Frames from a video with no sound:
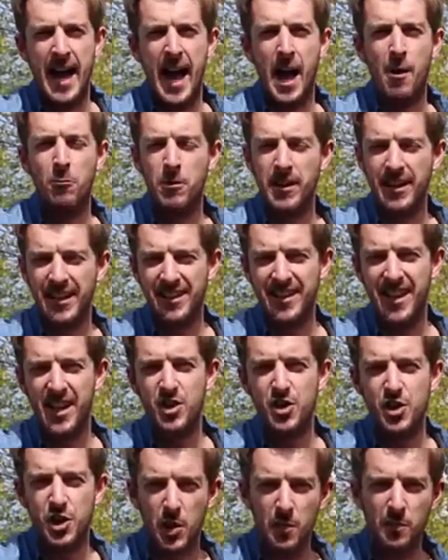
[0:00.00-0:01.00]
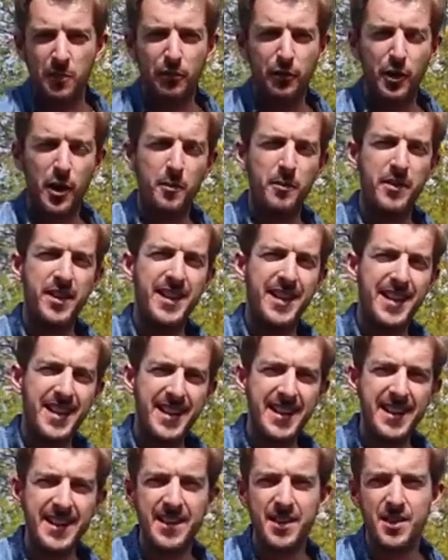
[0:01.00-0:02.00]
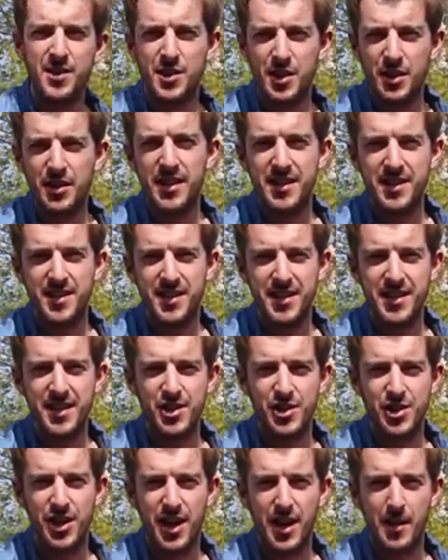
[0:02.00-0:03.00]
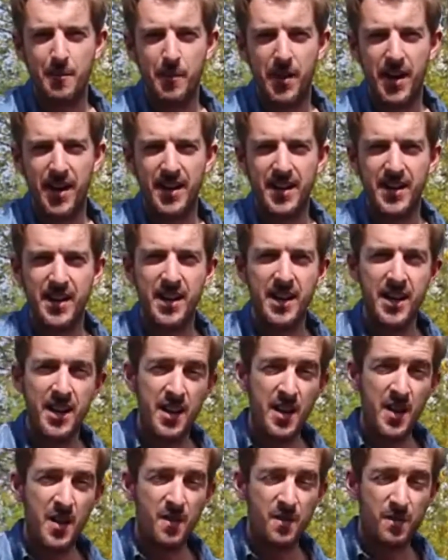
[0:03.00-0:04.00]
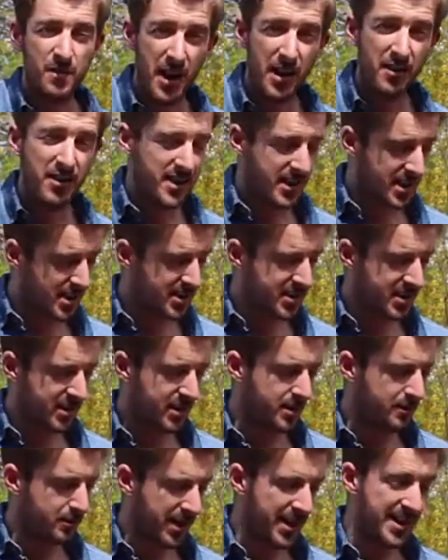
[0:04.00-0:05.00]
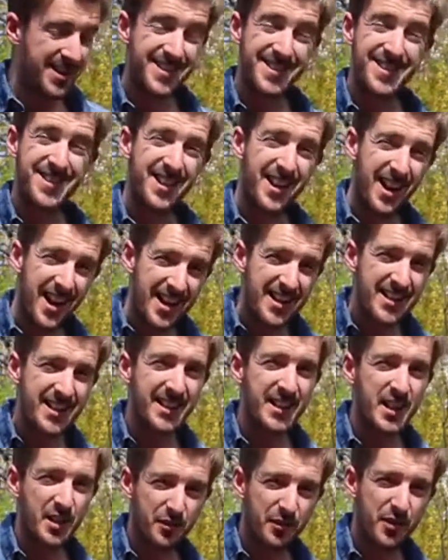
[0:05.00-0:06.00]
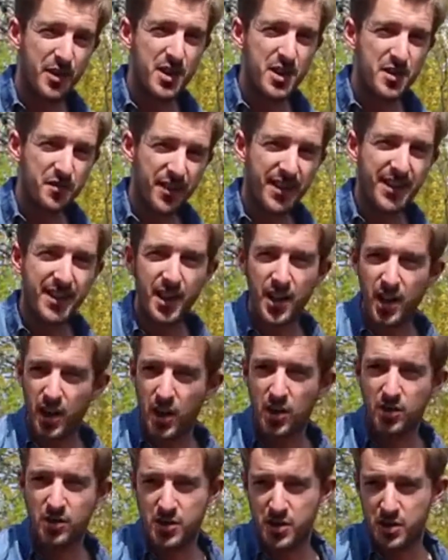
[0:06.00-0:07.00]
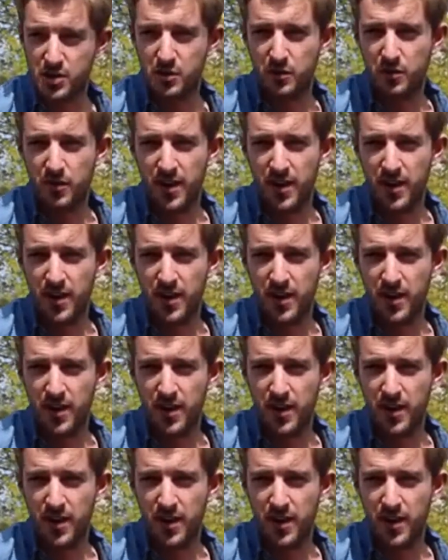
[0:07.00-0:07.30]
And we can then jump from the E to this C sharp minor very easily by sliding your first finger along 2